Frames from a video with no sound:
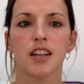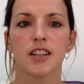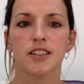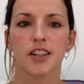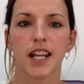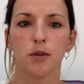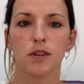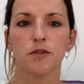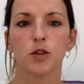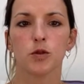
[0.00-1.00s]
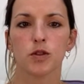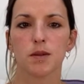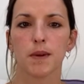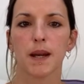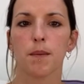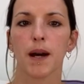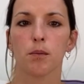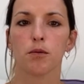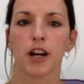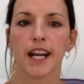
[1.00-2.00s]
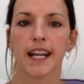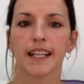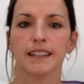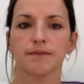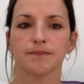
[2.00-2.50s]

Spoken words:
So now we've talked a bit about praying,